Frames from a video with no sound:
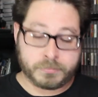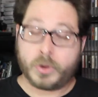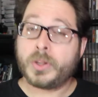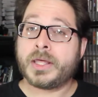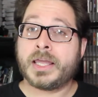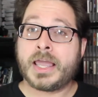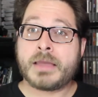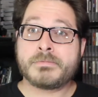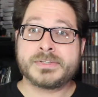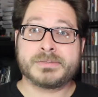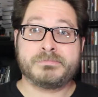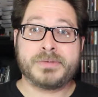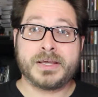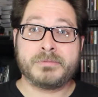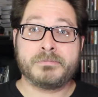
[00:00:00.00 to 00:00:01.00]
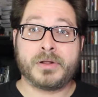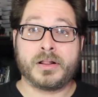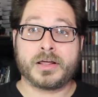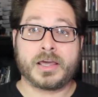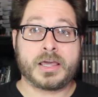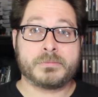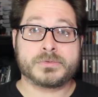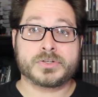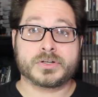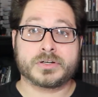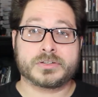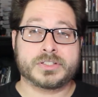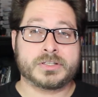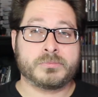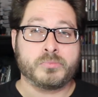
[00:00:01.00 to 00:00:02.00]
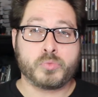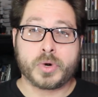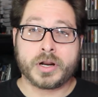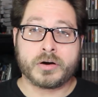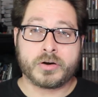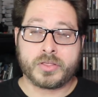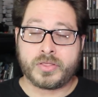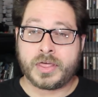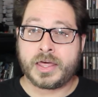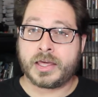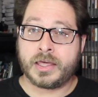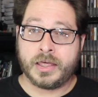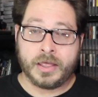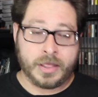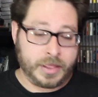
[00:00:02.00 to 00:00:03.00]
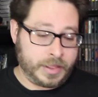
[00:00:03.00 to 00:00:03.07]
Bowling games and pinball games are some weird thing